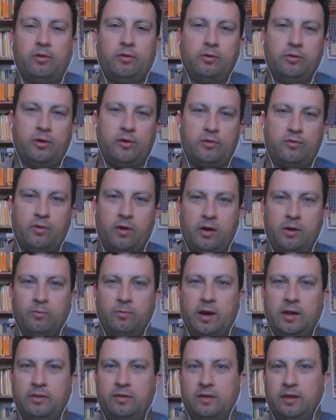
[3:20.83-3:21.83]
So you're always trying to
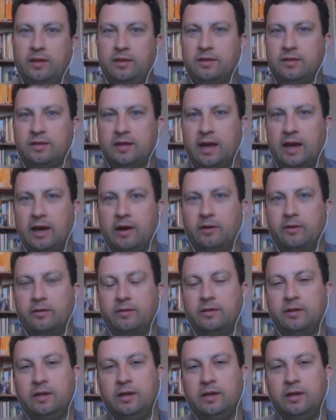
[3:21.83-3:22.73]
write things down.